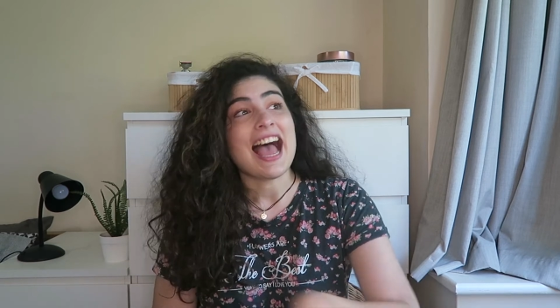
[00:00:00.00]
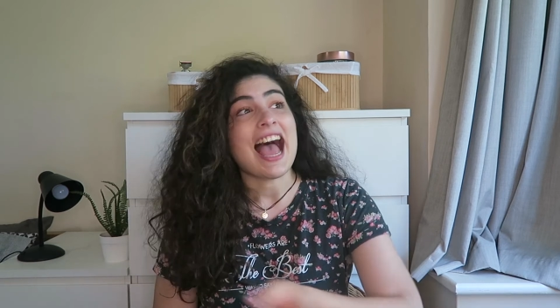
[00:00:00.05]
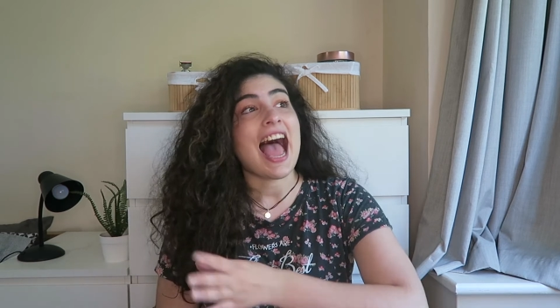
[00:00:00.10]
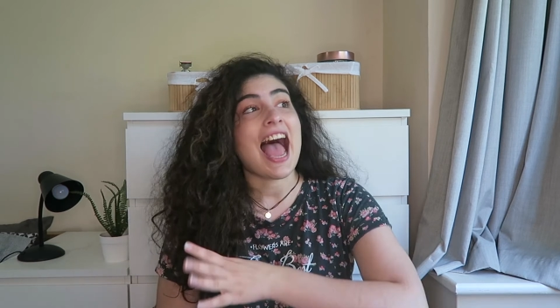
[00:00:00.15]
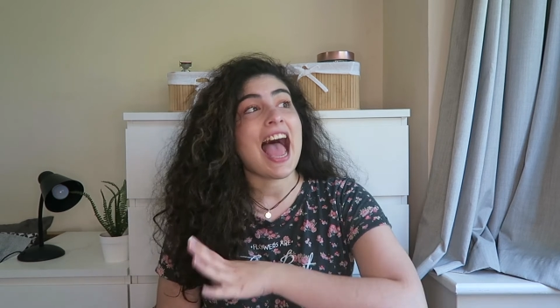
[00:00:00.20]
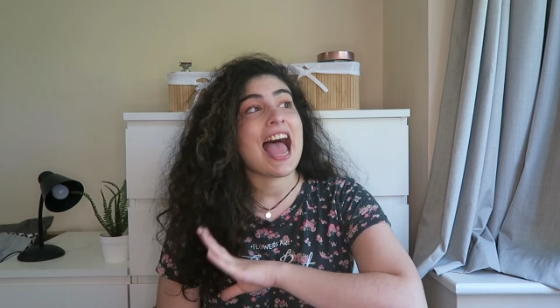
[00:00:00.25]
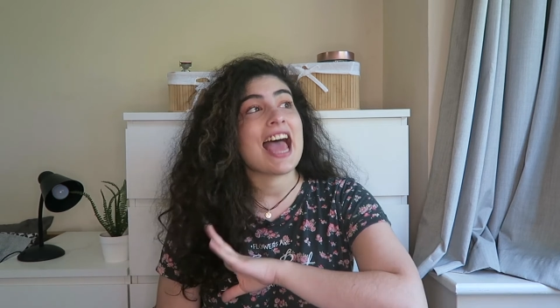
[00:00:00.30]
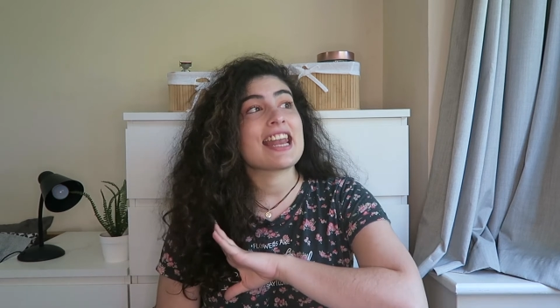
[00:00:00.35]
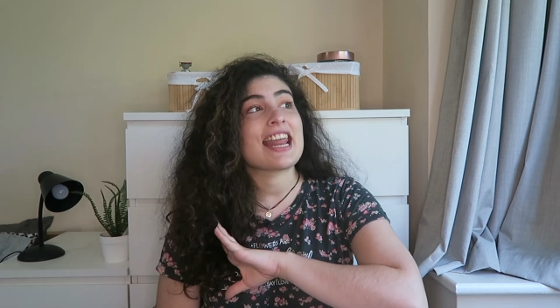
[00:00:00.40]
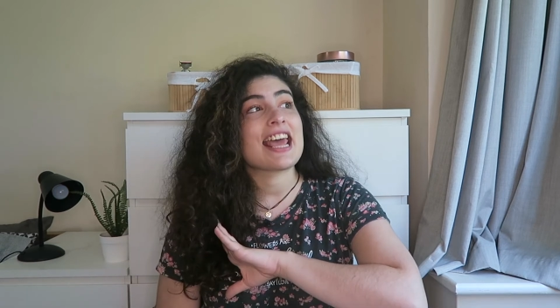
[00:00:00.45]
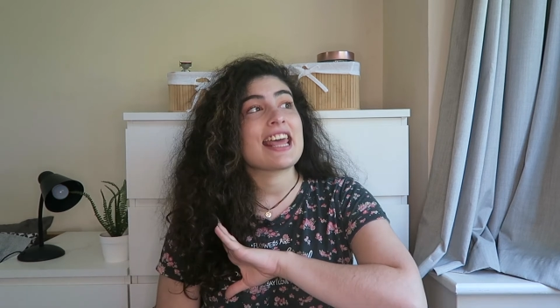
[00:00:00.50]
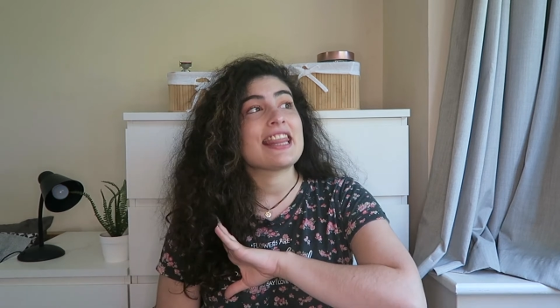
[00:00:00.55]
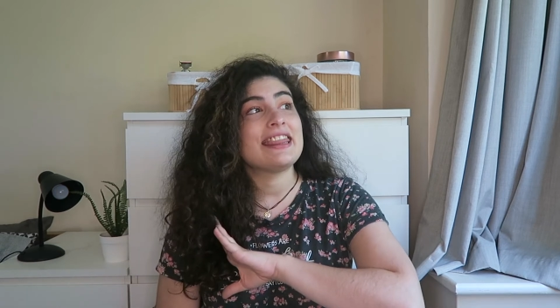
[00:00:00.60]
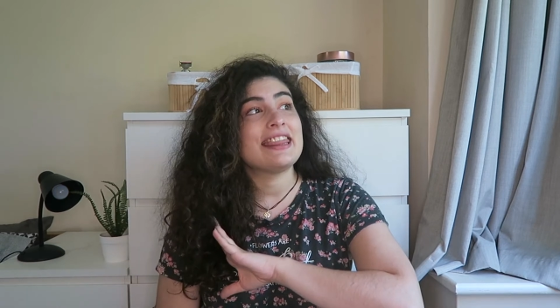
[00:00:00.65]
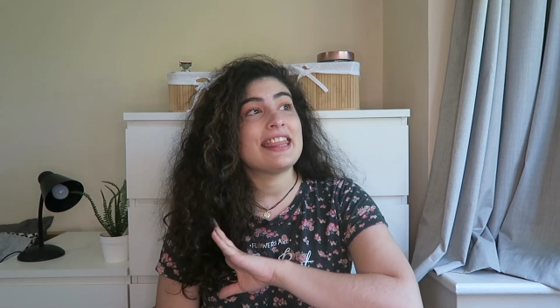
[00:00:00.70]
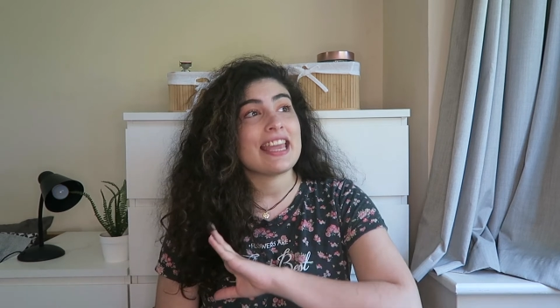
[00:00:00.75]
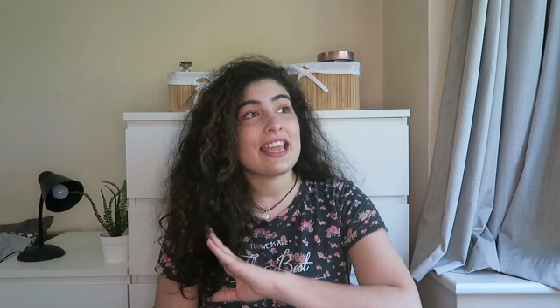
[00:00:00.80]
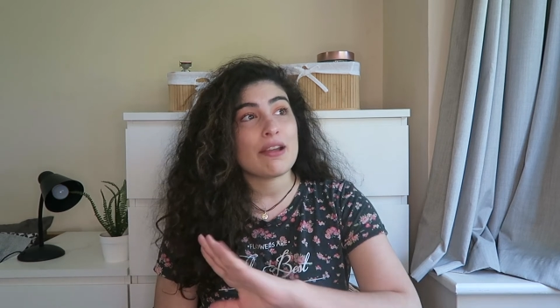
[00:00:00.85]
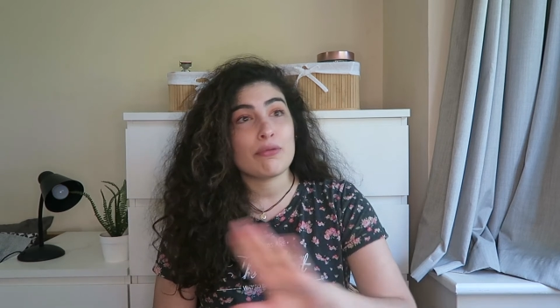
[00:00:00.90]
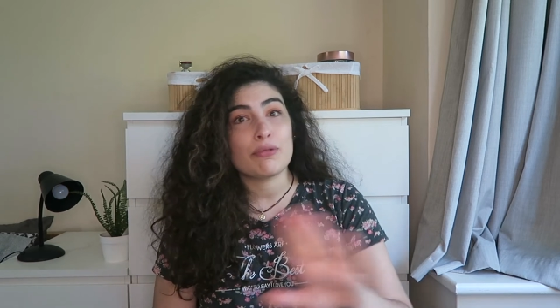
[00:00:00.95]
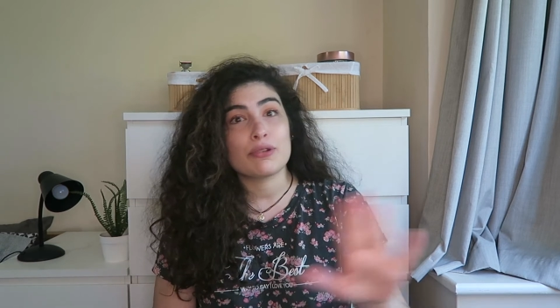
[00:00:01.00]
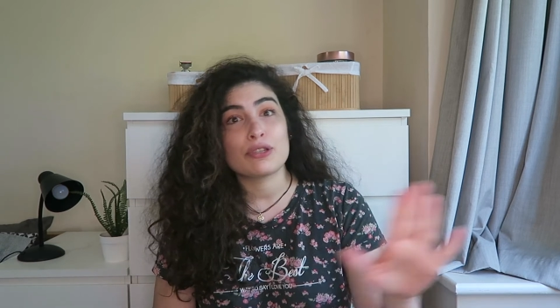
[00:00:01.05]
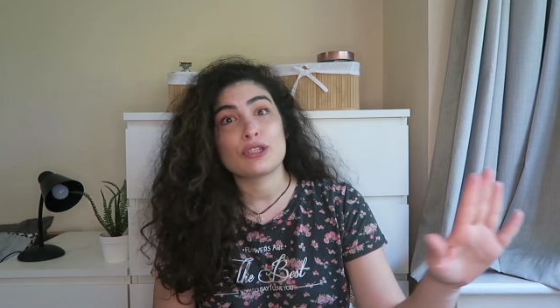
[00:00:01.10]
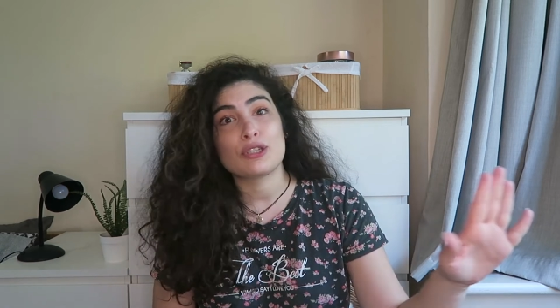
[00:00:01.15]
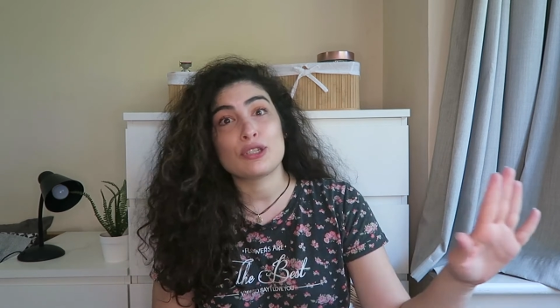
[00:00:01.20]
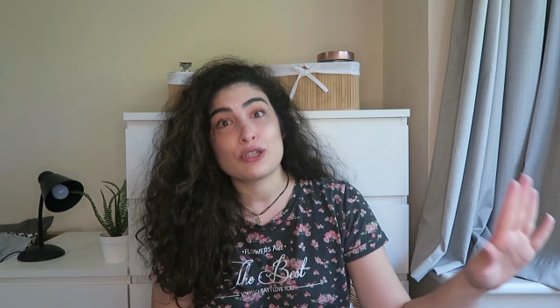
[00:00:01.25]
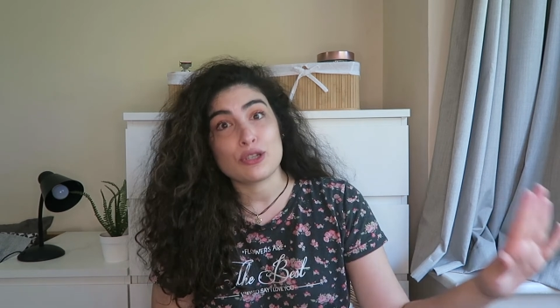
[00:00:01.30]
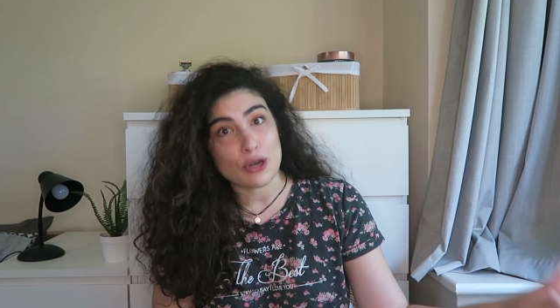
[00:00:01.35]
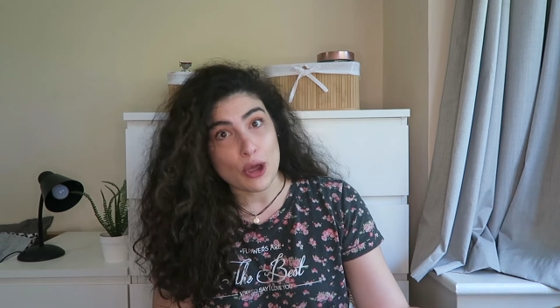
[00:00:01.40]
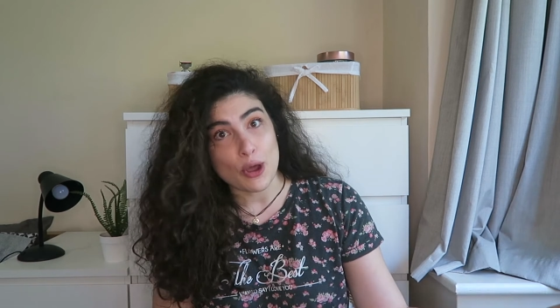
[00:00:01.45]
and there was
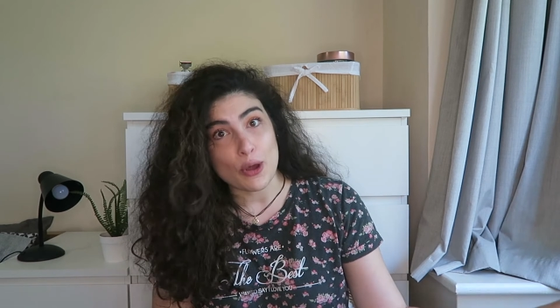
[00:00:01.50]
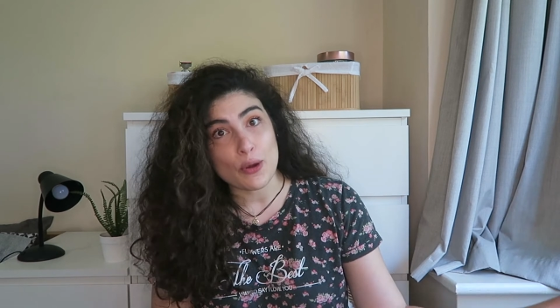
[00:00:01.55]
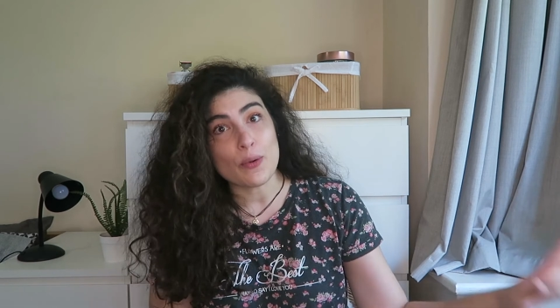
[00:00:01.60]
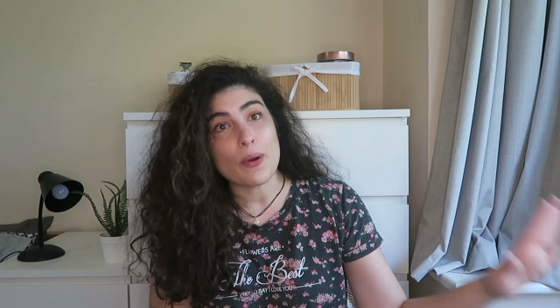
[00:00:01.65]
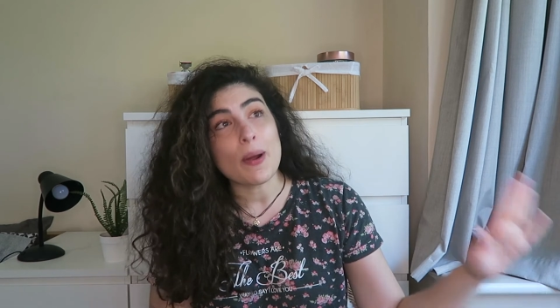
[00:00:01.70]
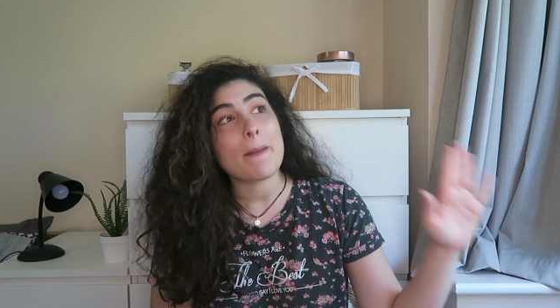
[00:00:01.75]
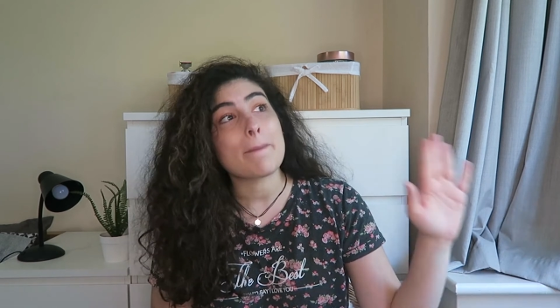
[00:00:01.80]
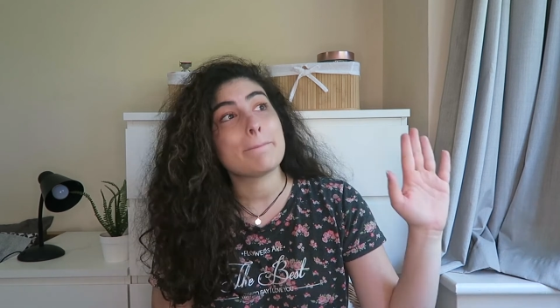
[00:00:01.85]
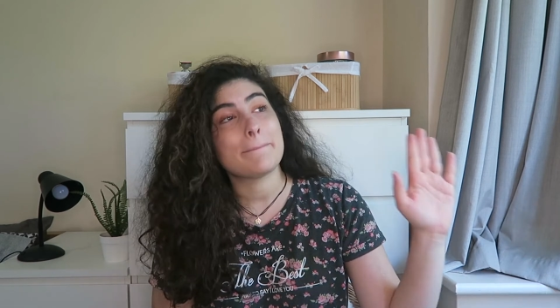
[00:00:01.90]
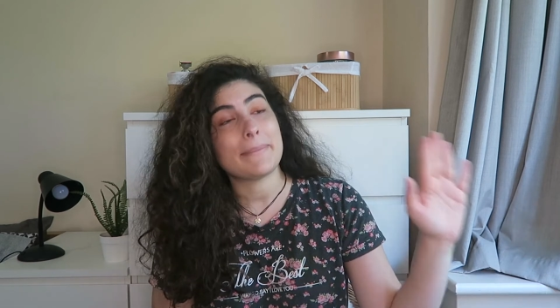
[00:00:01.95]
no